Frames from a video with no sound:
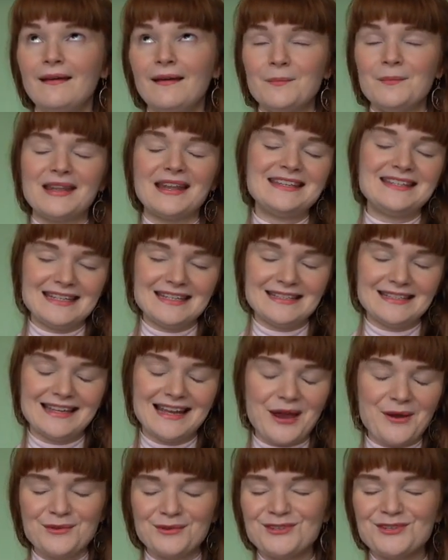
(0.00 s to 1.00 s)
but I didn't.
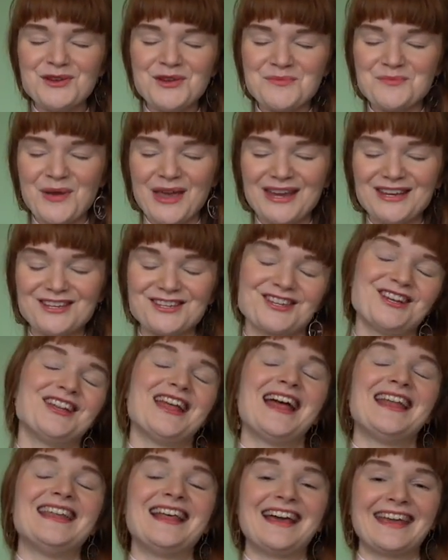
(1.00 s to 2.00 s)
I was too impatient,
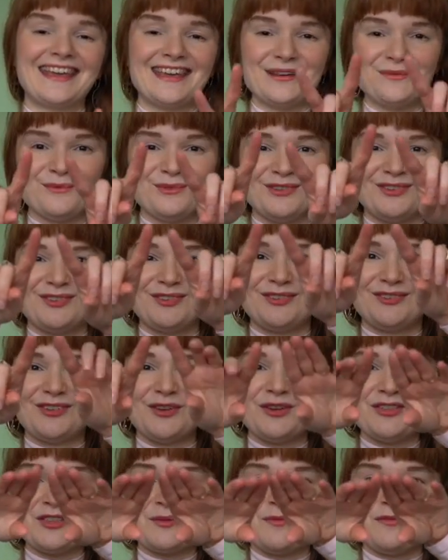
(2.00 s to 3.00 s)
and like it was,
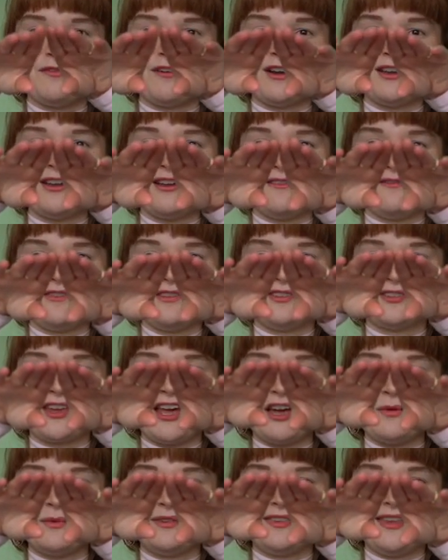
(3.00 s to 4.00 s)
so the front of the
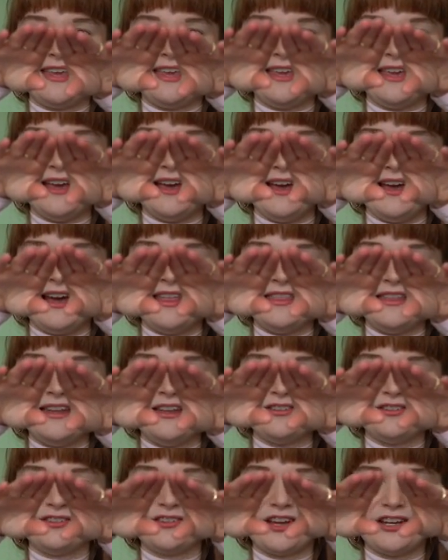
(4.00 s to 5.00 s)
skirt was here, and then
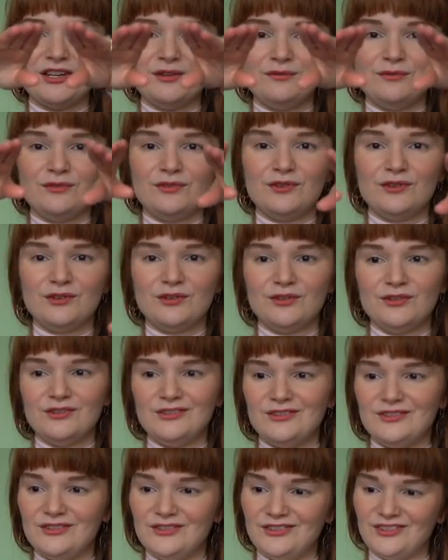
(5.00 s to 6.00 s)
it just kind of
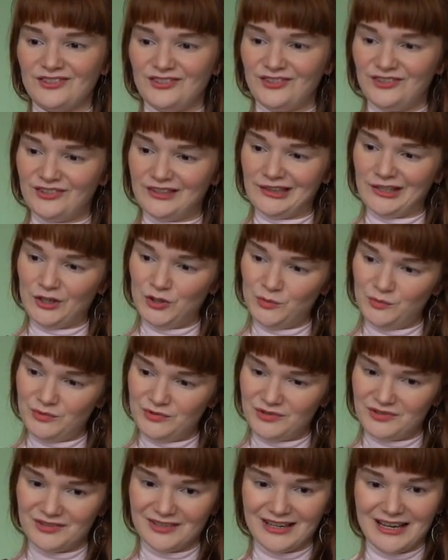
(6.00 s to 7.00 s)
just
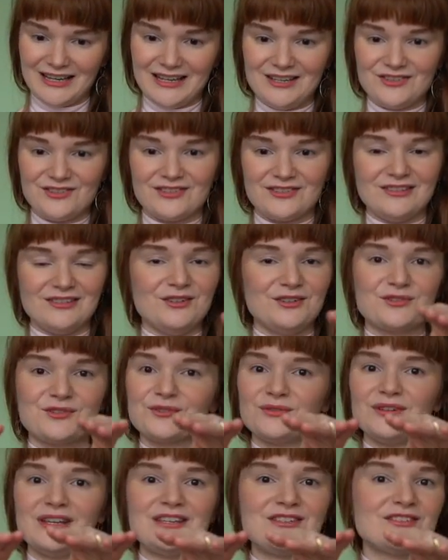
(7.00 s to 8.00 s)
sloped, and it just
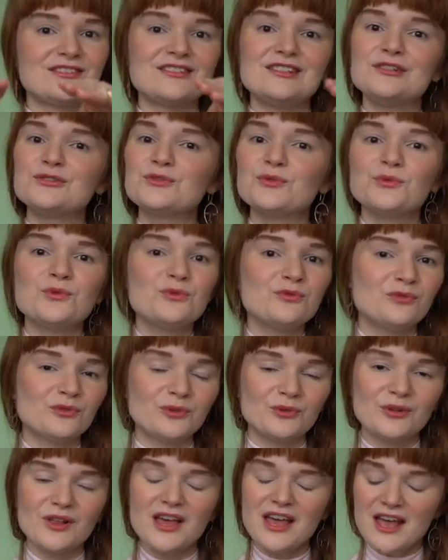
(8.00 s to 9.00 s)
looked
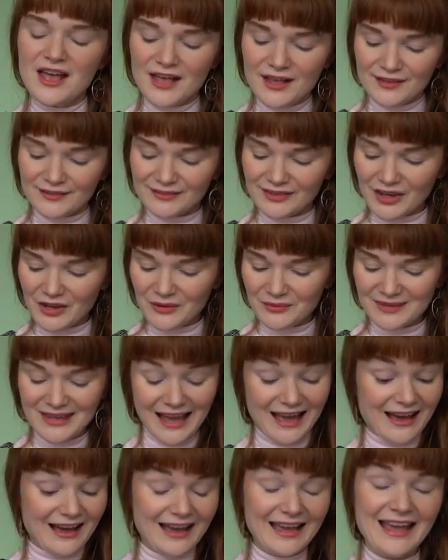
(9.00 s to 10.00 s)
awful. So
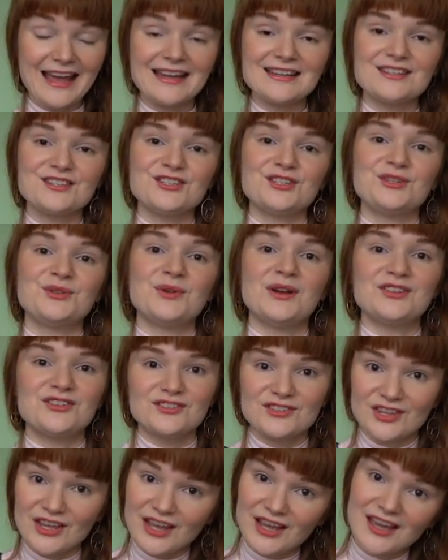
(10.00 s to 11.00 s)
yeah, I had to
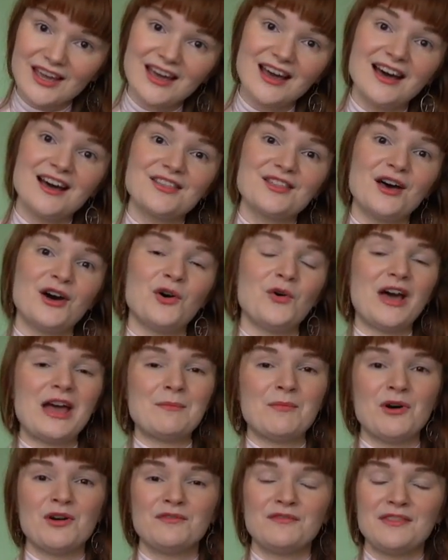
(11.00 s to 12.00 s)
just cut the whole
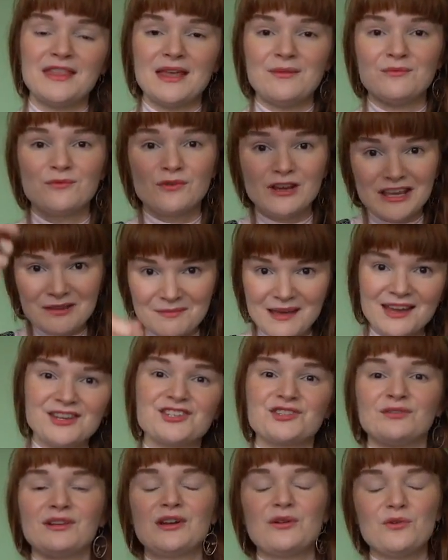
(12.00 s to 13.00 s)
hem off and then
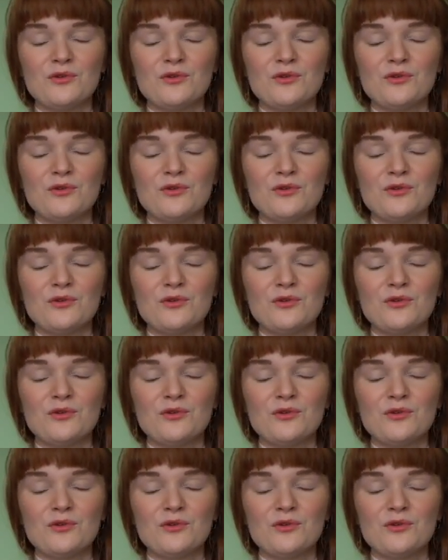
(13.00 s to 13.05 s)
remeasure it